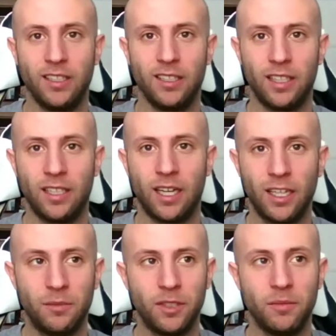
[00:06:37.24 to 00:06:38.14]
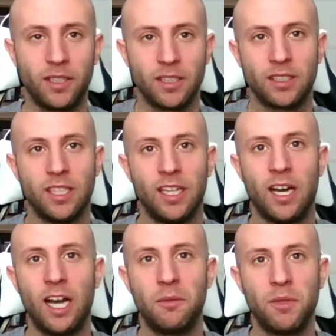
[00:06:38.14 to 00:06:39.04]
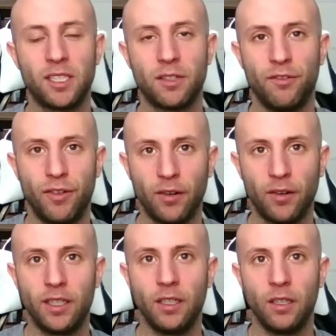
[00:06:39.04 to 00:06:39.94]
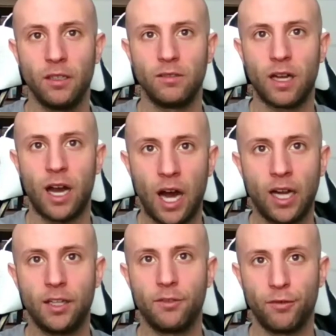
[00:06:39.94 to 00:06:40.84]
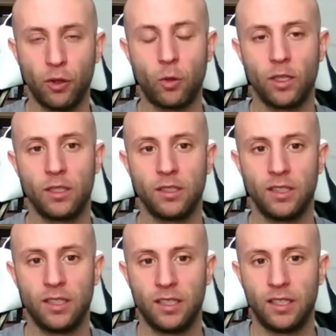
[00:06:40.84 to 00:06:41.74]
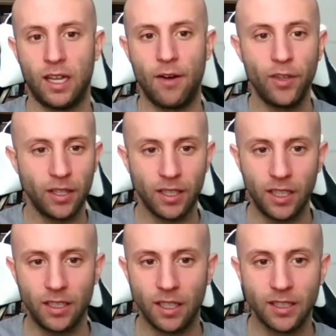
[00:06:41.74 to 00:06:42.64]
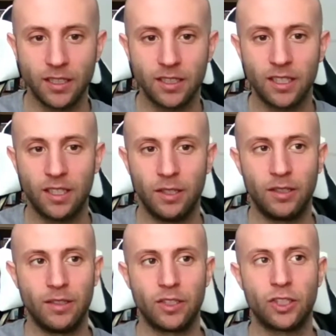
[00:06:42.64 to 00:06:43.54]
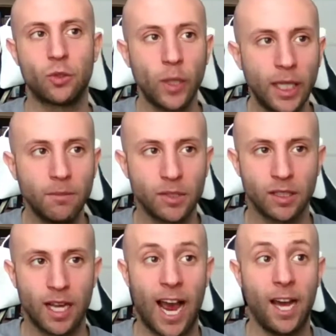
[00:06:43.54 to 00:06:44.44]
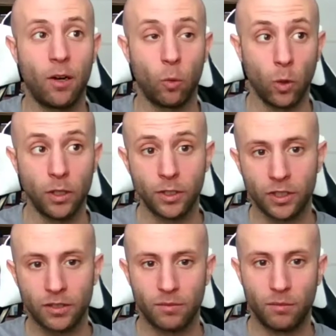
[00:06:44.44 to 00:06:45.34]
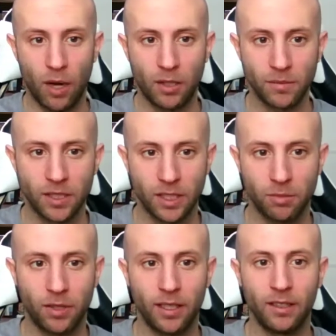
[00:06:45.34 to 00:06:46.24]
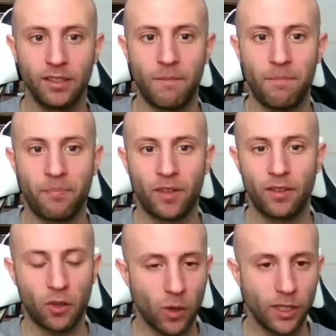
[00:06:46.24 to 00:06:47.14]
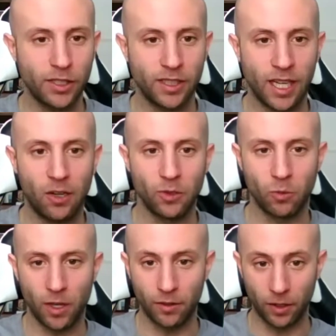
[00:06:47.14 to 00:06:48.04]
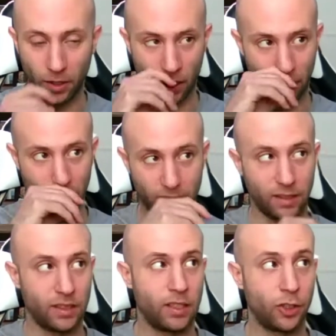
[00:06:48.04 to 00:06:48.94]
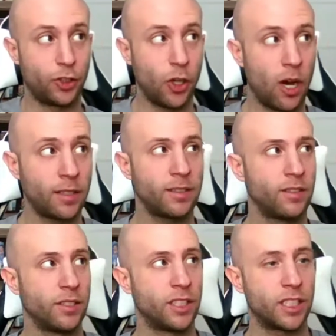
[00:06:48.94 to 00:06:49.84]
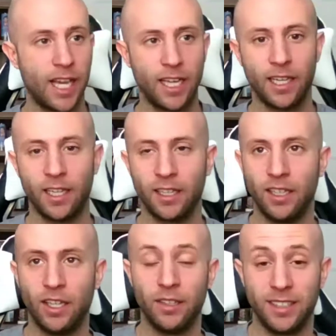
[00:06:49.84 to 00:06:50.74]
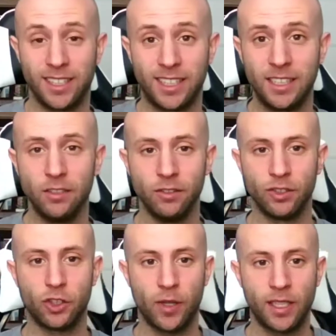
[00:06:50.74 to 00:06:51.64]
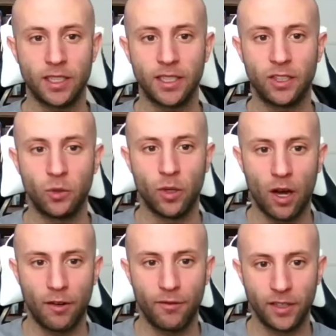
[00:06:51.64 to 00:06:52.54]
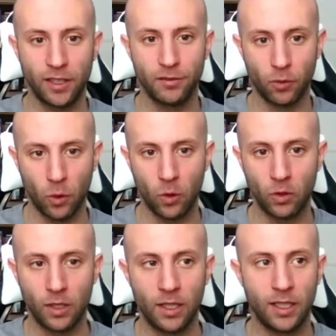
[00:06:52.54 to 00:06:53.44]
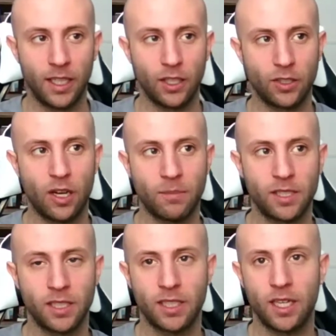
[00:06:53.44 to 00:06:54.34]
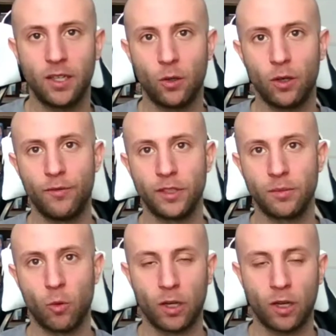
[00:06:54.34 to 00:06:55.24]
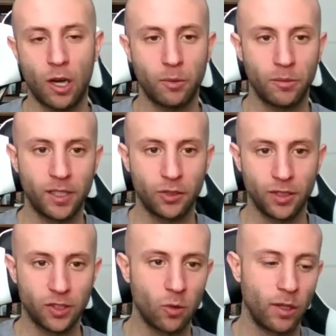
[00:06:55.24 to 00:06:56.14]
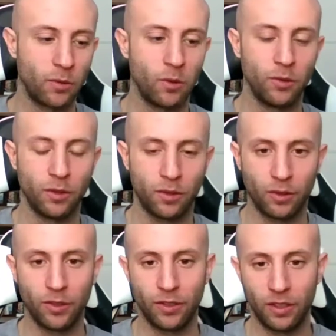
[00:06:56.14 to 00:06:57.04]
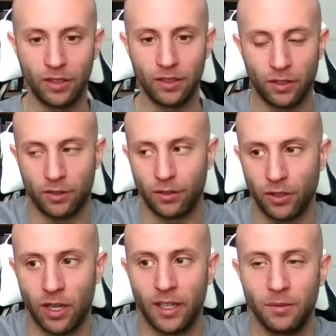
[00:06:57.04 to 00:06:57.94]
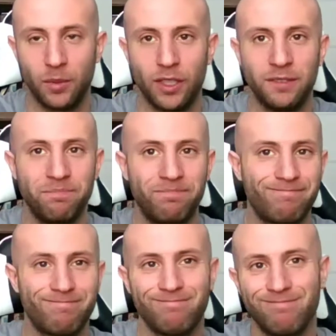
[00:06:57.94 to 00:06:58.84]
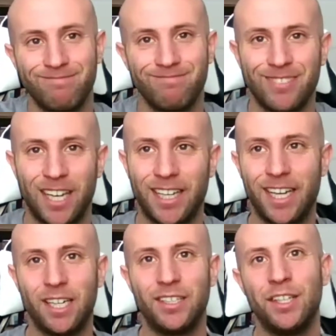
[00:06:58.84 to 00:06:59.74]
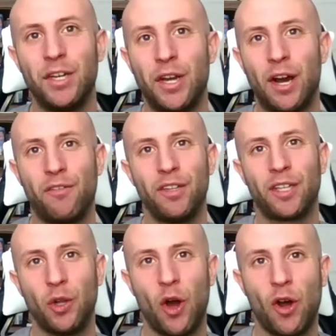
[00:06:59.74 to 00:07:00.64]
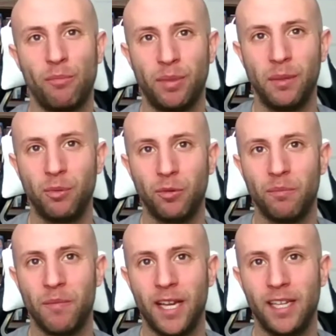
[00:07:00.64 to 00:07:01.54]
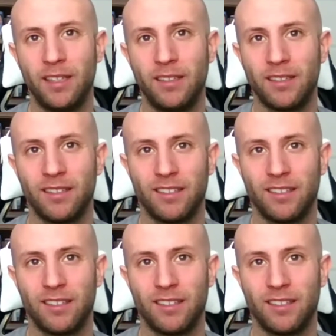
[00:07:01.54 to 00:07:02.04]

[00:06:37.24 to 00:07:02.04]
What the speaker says: in Heineman, because Heineman has a very high floor. Everything he does screams at worst bottom 6 player. The question now is whether or not the shot, the skating, the skills translate to an offensive role in a top 6 setting, or if it's more a complementary scoring role on the third line. But again, I feel like a lot of people made